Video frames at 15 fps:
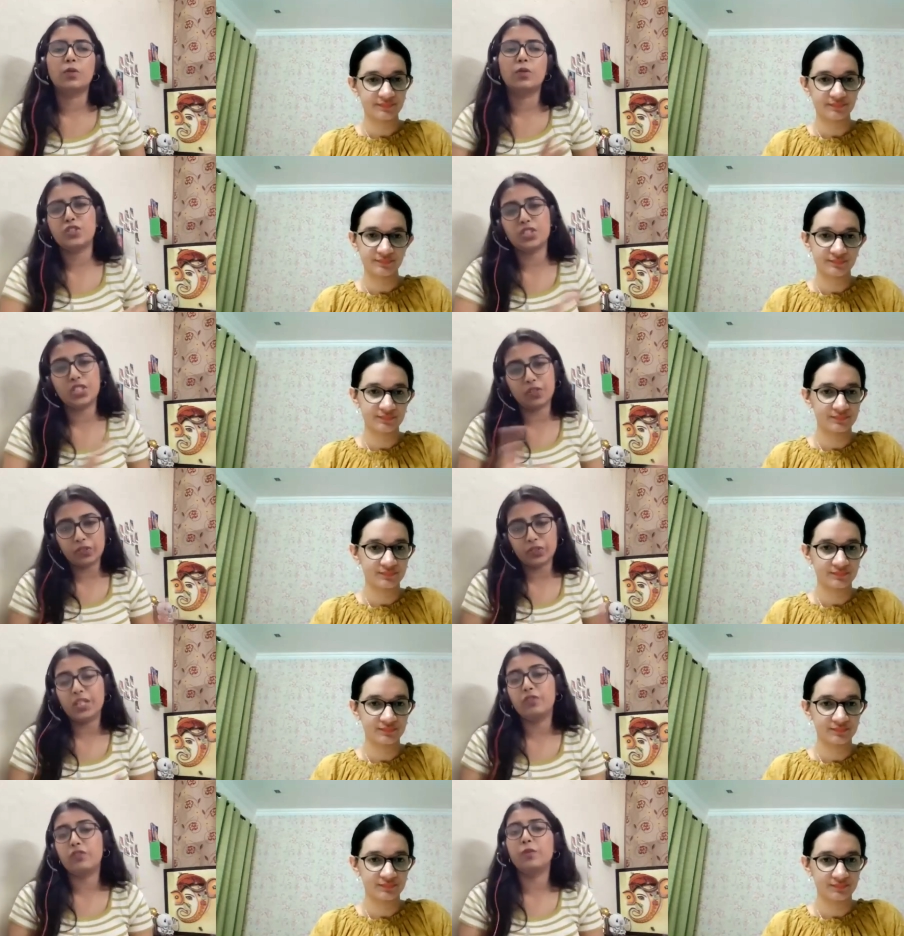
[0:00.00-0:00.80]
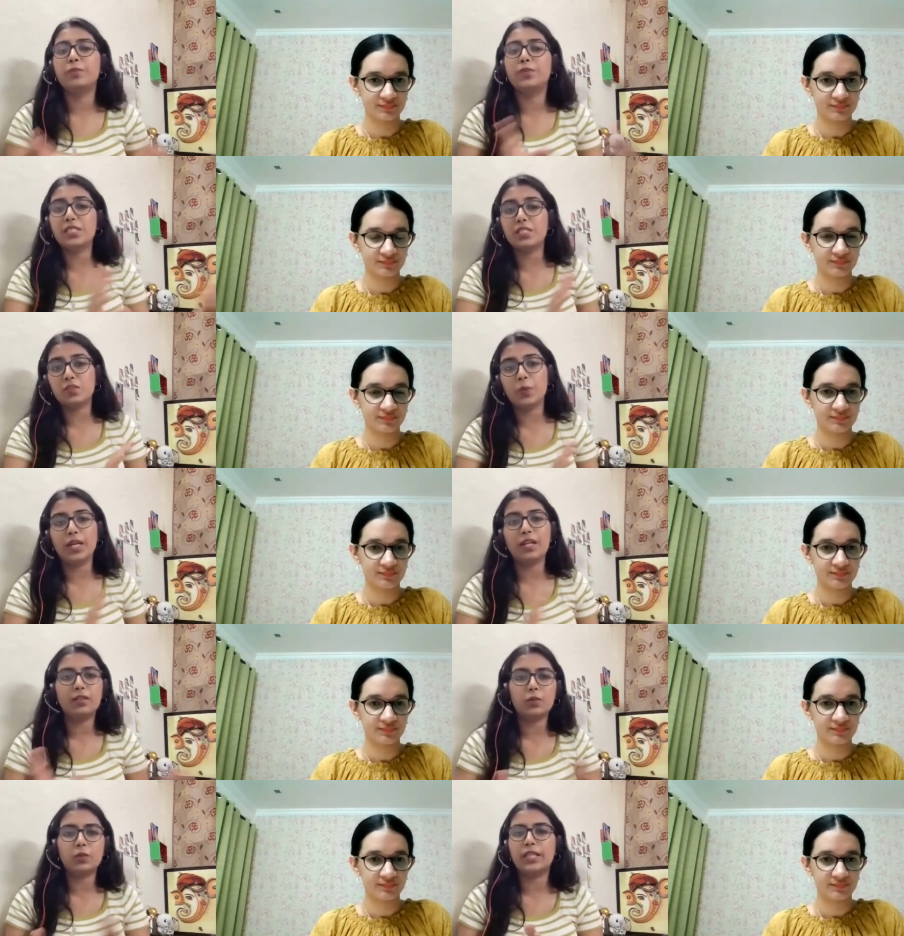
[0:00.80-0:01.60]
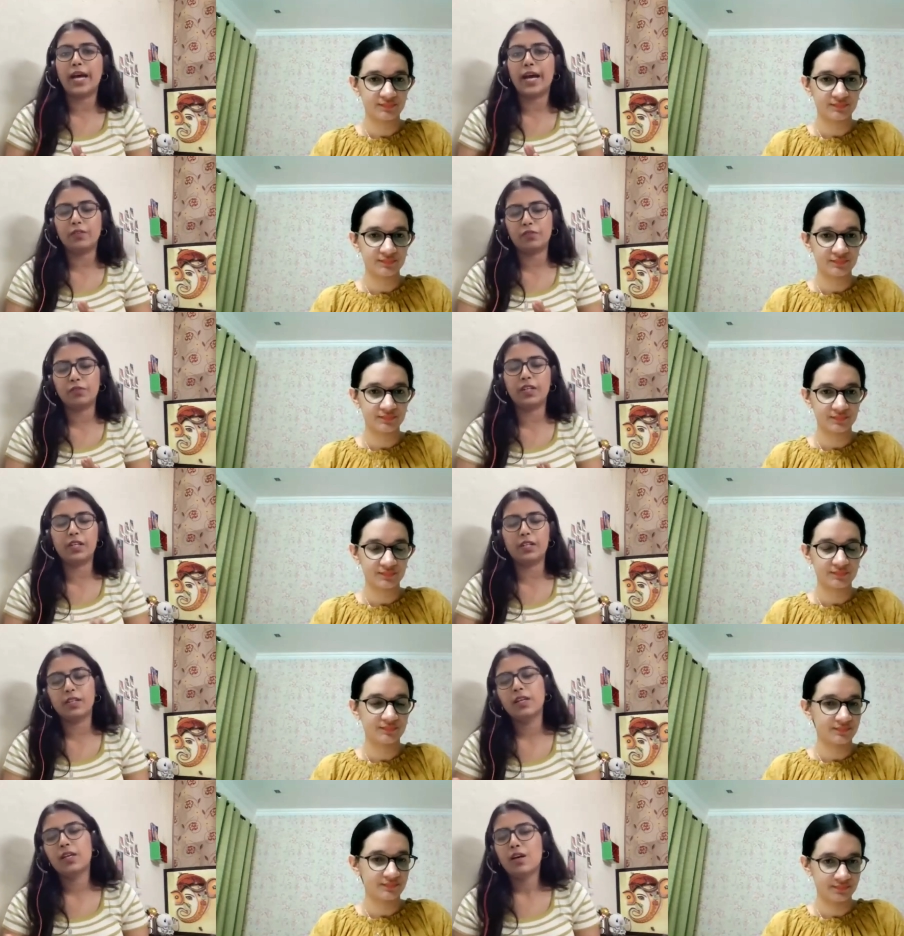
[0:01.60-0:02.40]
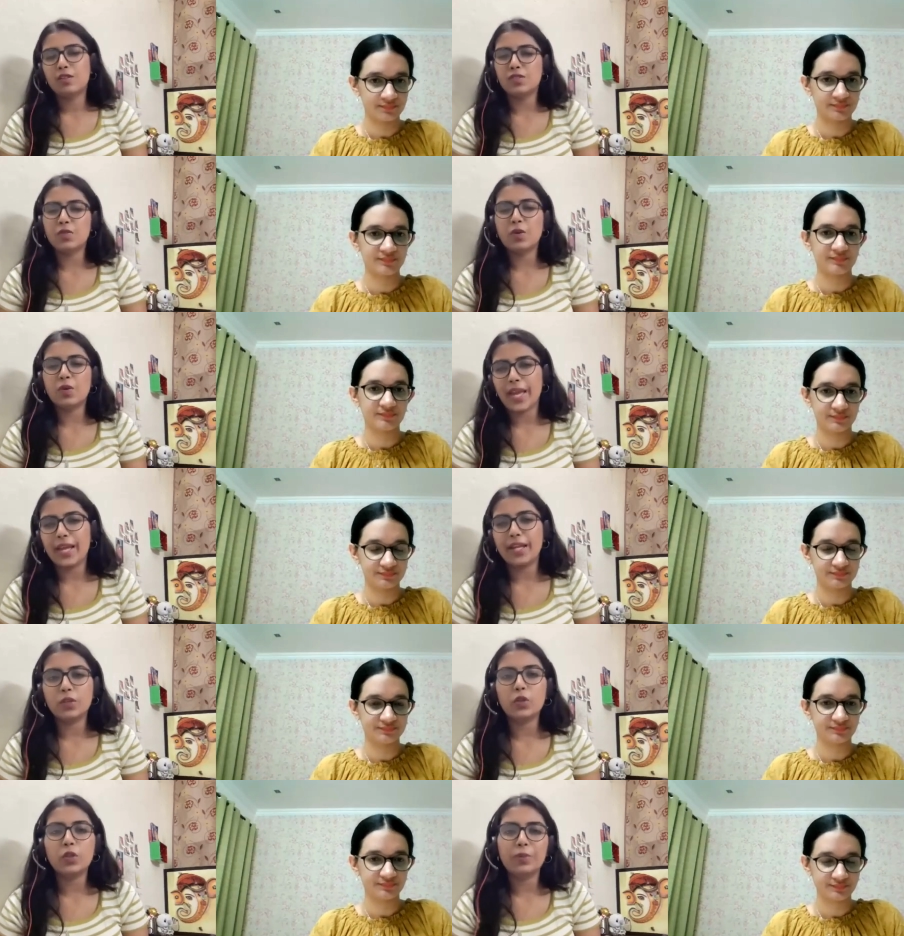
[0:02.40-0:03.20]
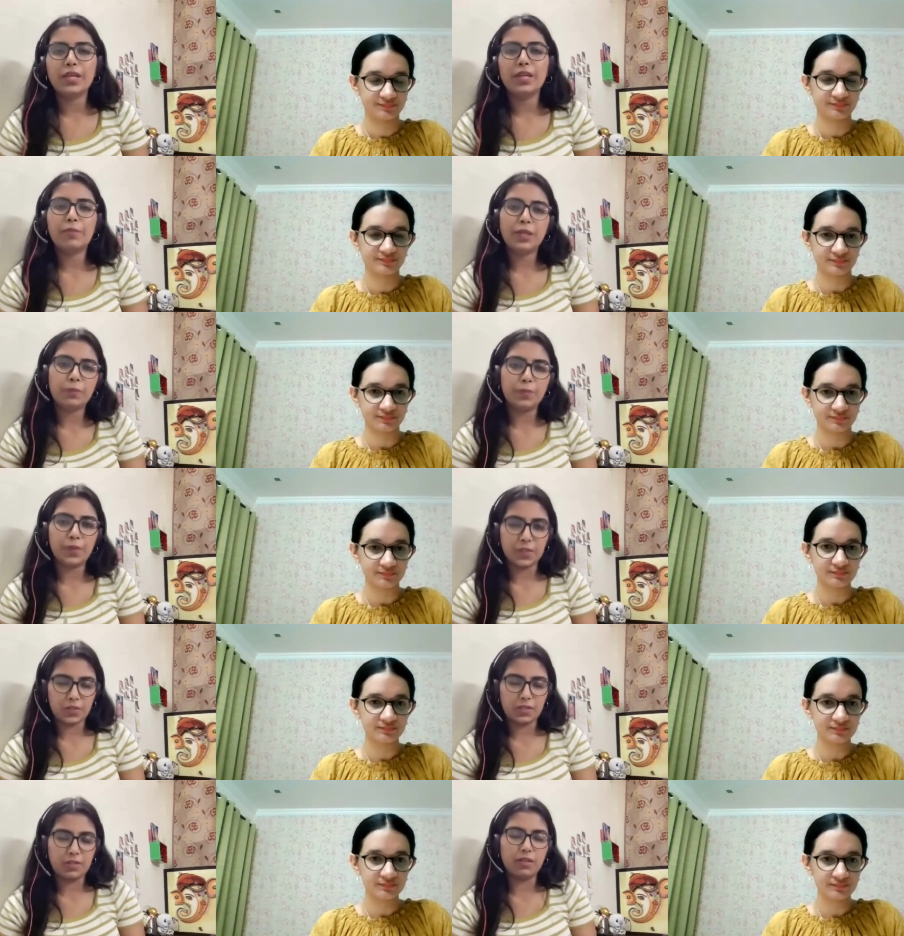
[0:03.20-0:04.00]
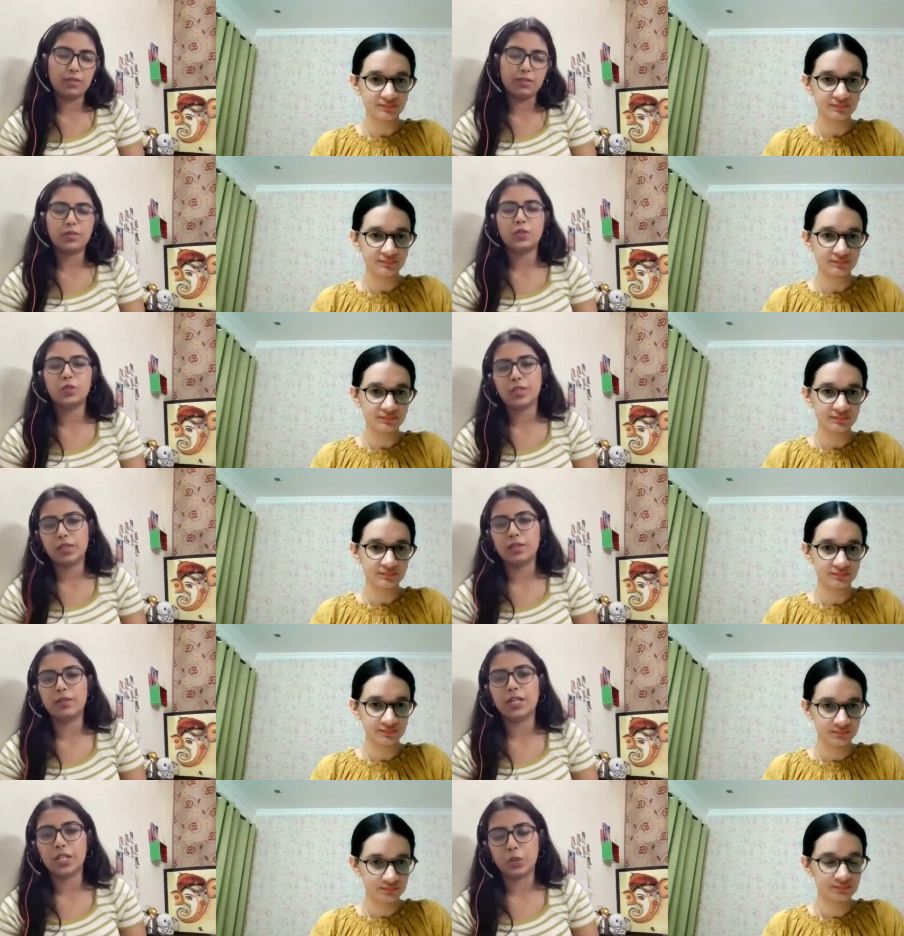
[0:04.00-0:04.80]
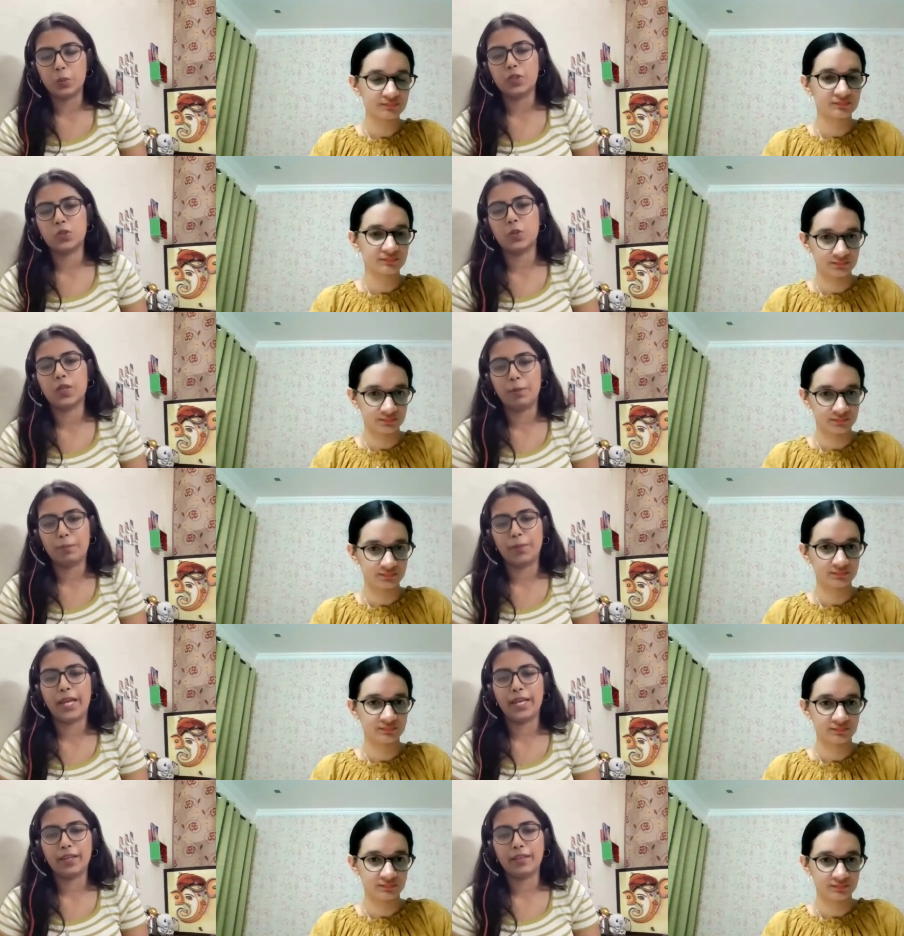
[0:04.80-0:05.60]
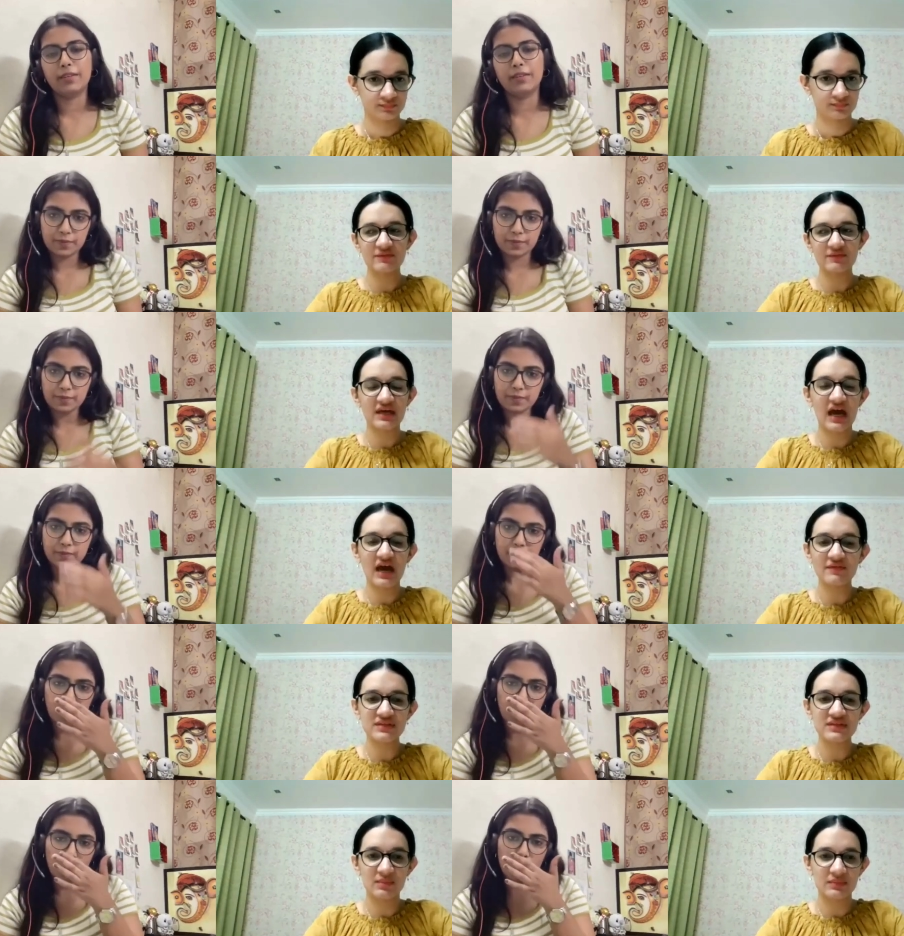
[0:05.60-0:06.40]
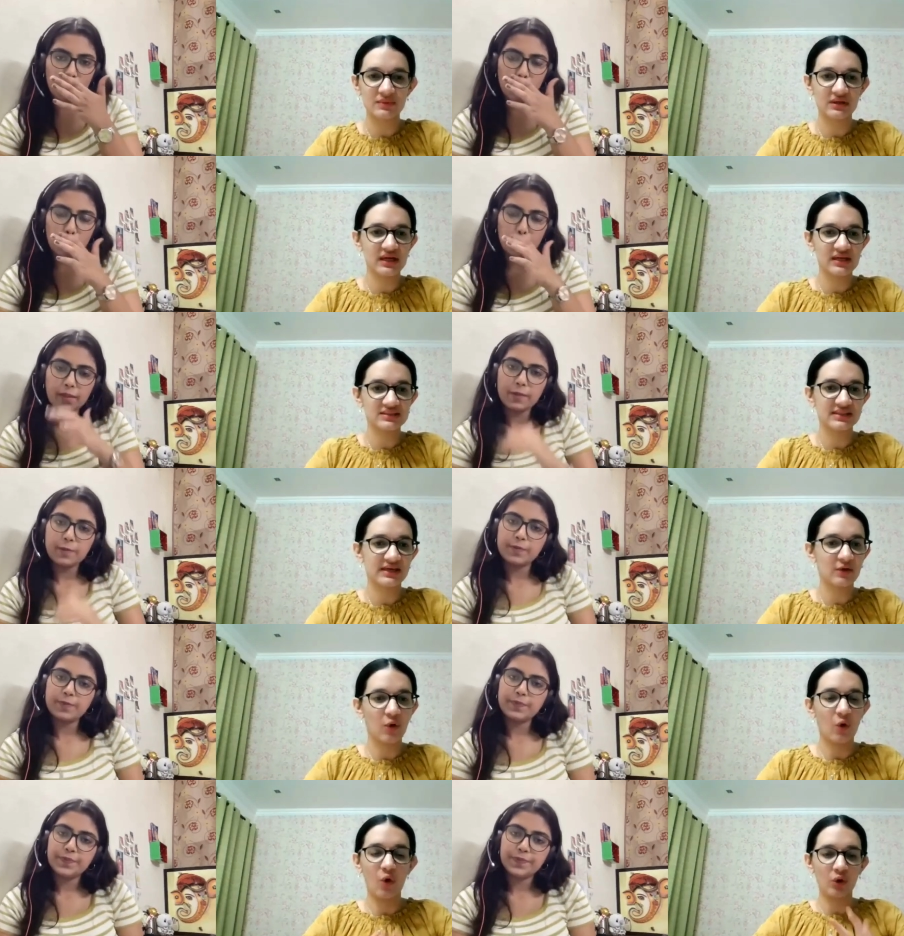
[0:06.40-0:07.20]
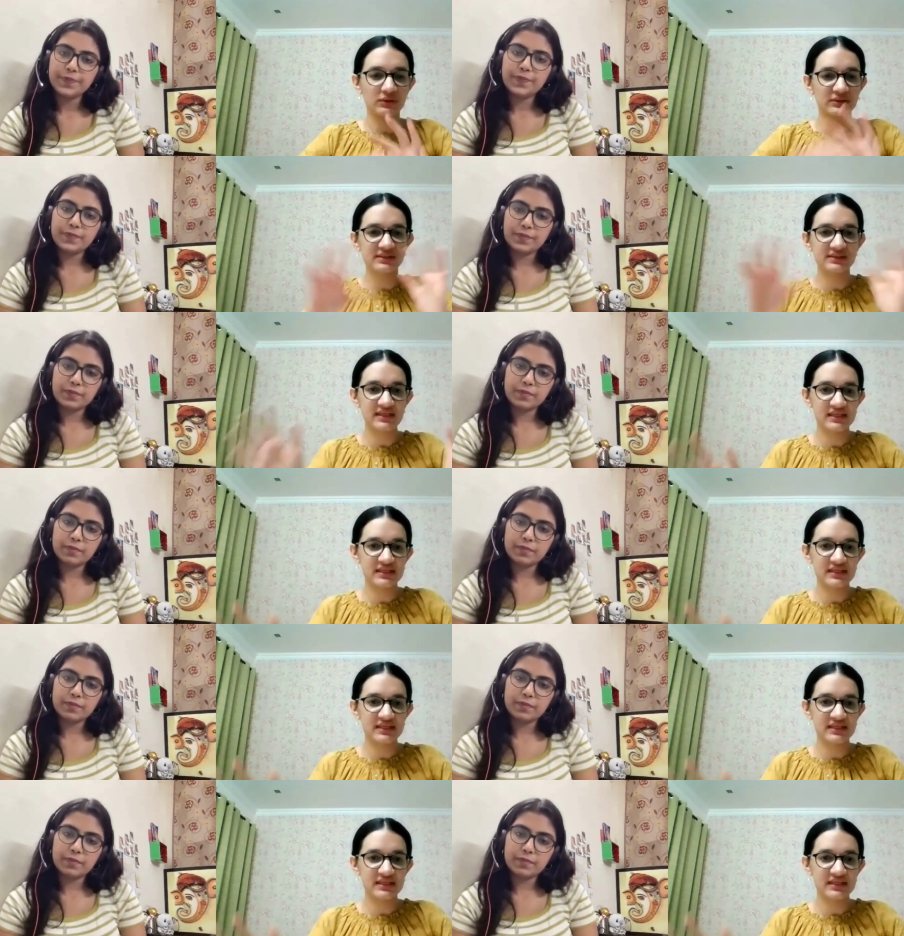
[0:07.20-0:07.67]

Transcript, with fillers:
Speaker 1: they shifted from this field to that field so it could be a bit personal to the individual applying i think
Speaker 2: we have summarized like all the